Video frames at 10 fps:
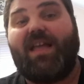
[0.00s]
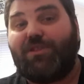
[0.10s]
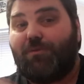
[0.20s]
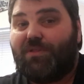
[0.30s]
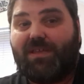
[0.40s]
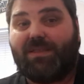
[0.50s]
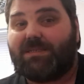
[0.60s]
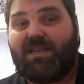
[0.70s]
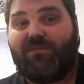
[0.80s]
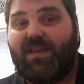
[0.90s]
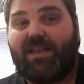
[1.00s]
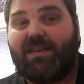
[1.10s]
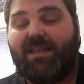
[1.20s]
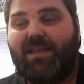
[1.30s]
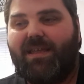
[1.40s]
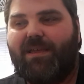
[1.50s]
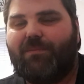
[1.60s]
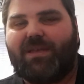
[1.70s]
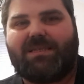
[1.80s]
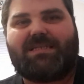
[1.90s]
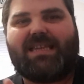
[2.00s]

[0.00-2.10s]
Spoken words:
Then you put the other stuff in, because